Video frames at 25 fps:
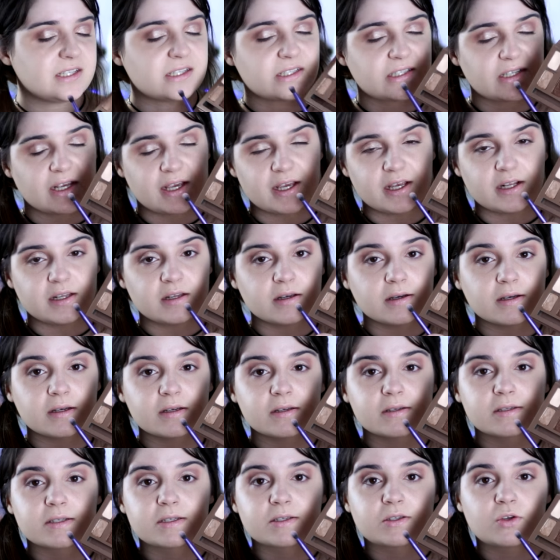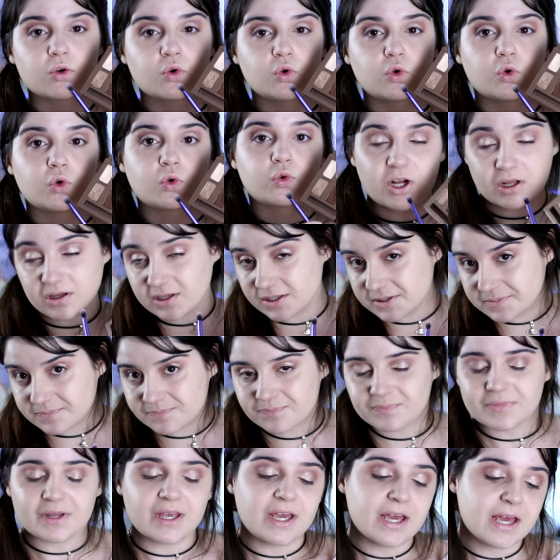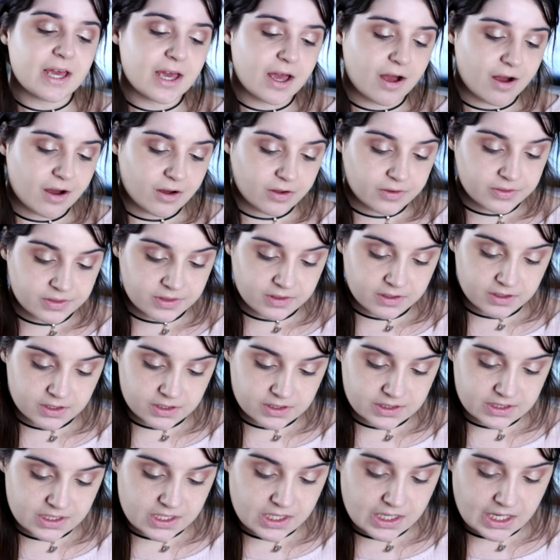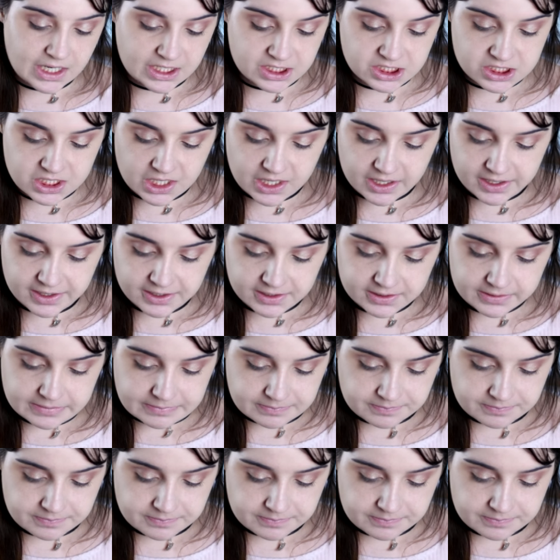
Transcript: the Sandstone color under the lash line.